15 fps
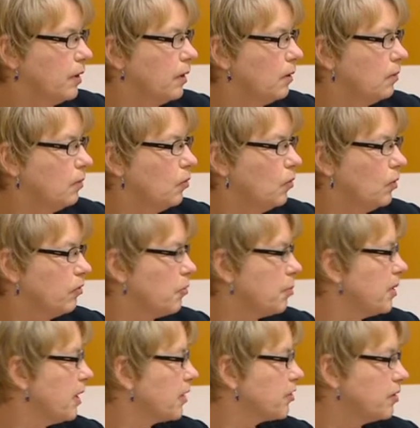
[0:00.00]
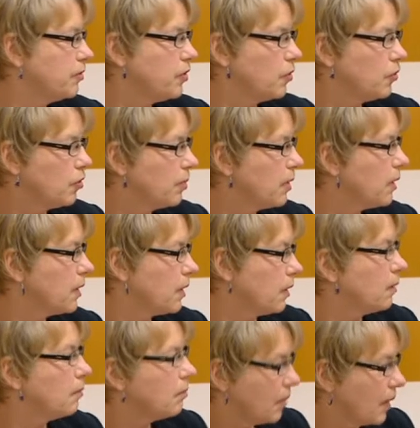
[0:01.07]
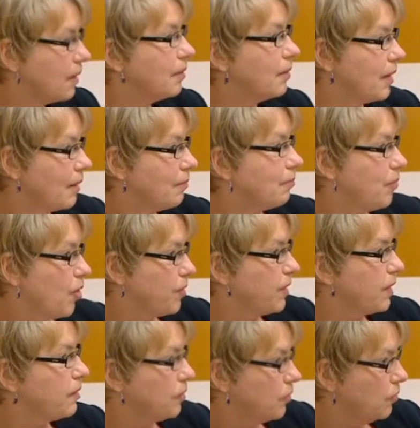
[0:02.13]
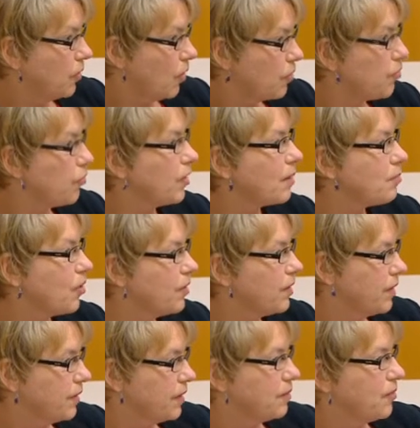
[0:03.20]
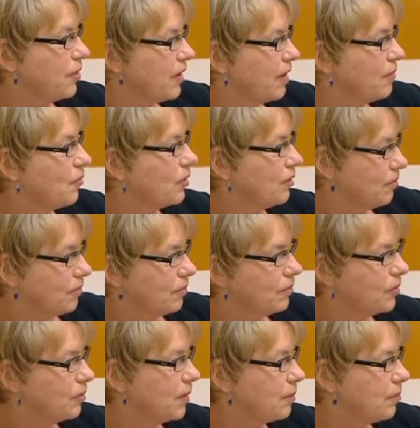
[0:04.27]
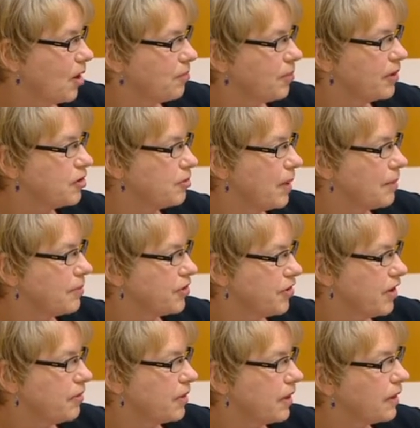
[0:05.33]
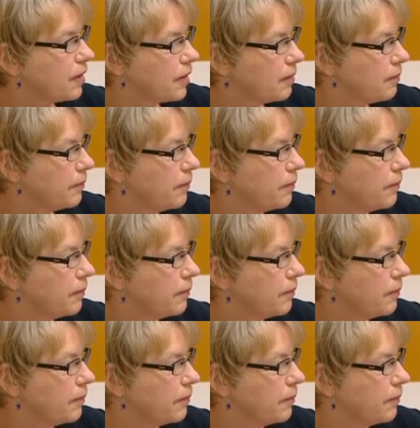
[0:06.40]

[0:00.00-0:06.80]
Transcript: in an order for production of documents, and then that process you'll go through that process and work out what would be appropriate to be able to share with us.